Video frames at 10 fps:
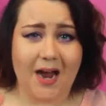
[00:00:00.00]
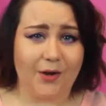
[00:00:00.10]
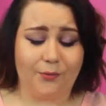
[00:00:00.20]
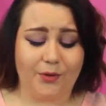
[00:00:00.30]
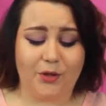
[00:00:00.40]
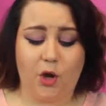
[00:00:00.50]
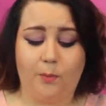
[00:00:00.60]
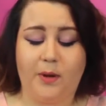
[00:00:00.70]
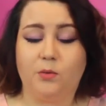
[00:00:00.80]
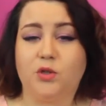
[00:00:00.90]
I don't really
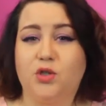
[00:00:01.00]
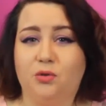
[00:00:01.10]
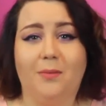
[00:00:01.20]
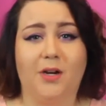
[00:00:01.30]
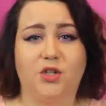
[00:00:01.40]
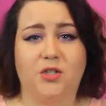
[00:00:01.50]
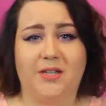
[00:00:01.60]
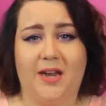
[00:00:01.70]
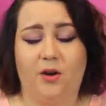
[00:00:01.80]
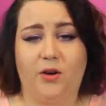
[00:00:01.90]
know, but it was too much to
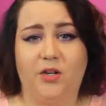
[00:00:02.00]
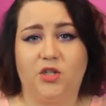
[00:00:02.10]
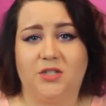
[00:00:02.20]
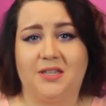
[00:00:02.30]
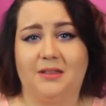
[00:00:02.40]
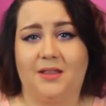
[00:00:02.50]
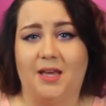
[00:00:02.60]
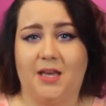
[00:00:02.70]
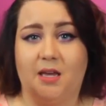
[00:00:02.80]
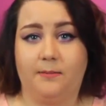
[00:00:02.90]
carry just
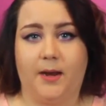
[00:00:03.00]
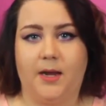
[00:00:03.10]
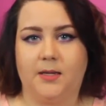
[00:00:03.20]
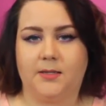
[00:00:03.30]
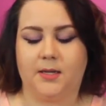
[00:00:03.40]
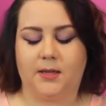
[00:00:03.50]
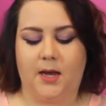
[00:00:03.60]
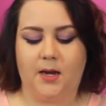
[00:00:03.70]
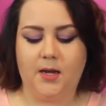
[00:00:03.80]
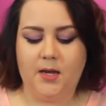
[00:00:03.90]
like in my hands like
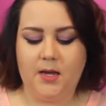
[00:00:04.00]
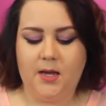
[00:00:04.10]
that.